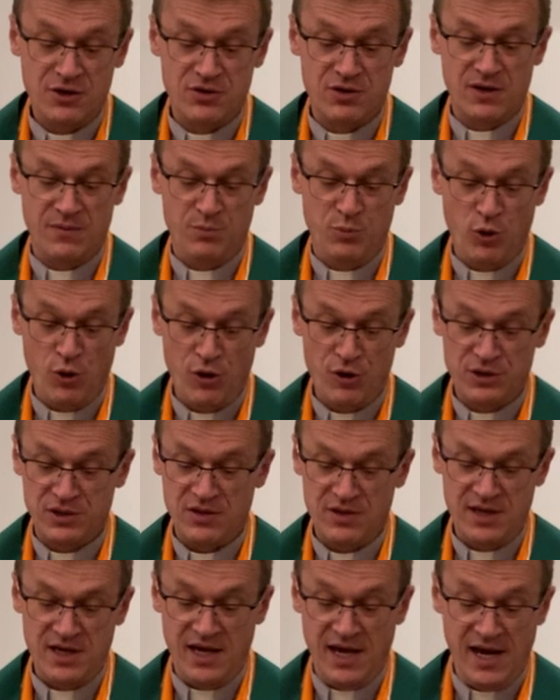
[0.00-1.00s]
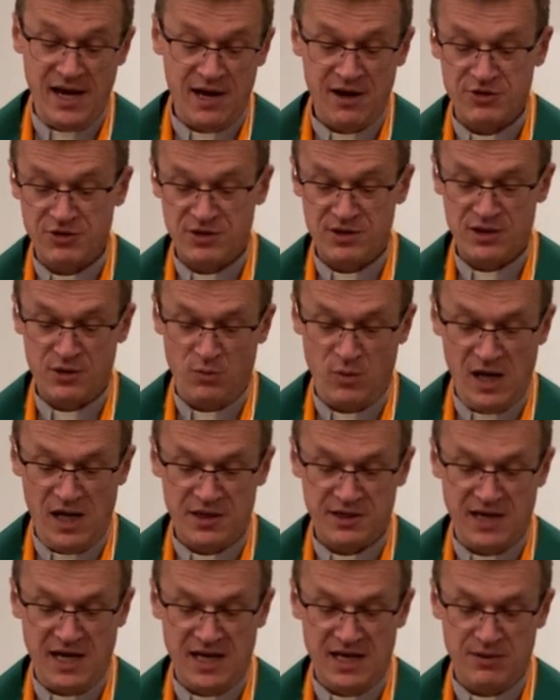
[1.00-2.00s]
to the birds of the air and to the
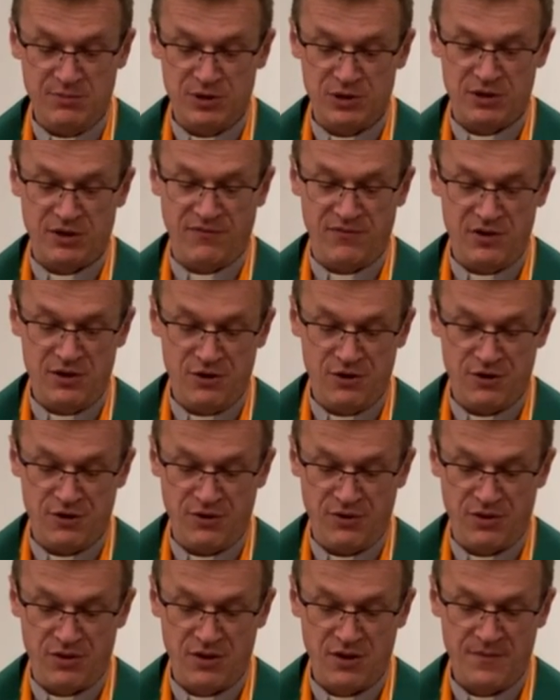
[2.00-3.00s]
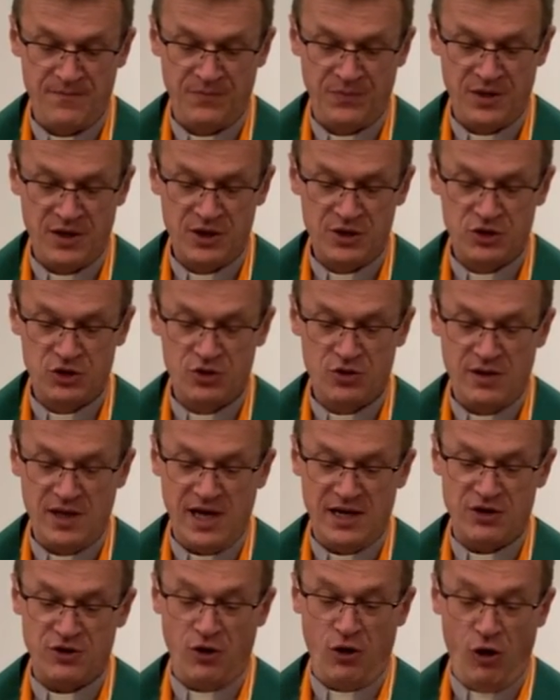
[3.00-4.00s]
wild animals of the earth, so
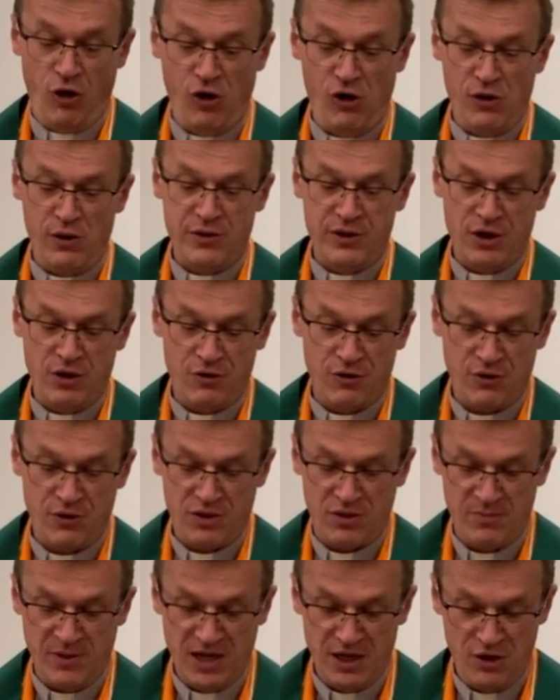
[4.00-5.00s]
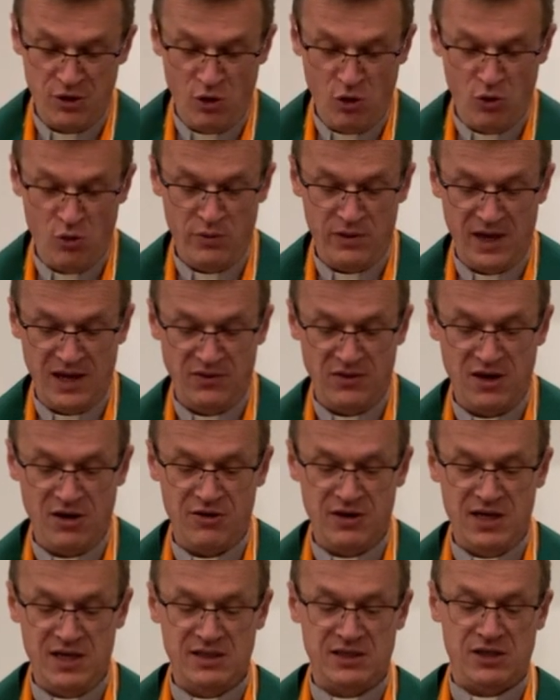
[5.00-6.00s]
that all the earth may know that there
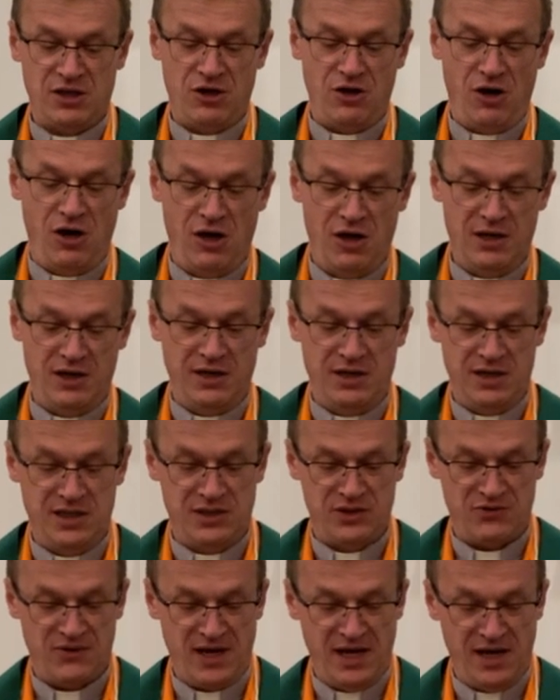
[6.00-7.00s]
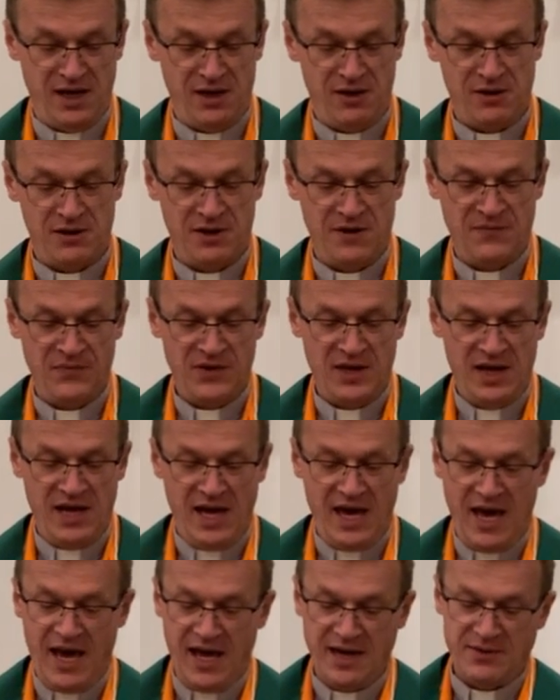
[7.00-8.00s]
is a God in Israel,
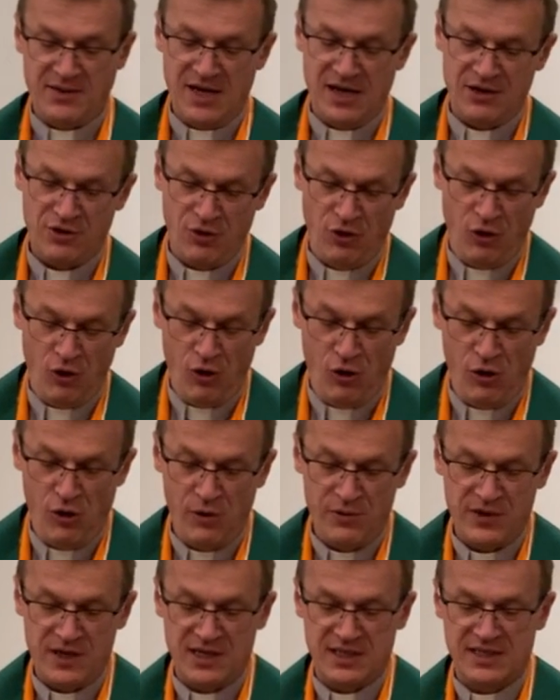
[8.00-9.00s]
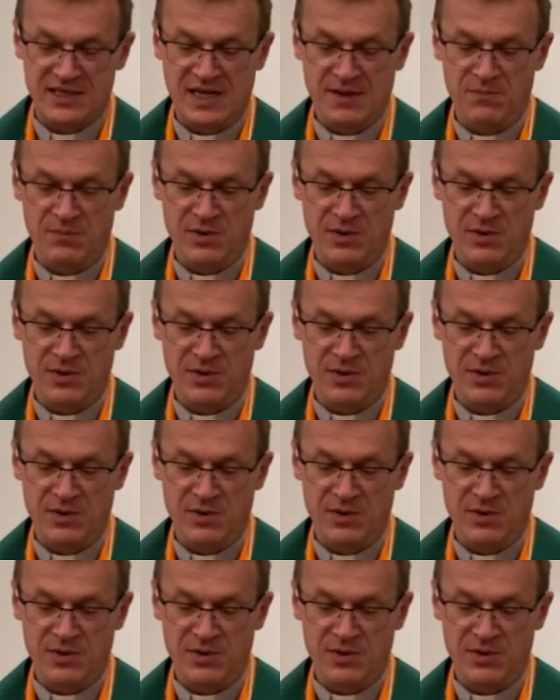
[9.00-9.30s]
and that all this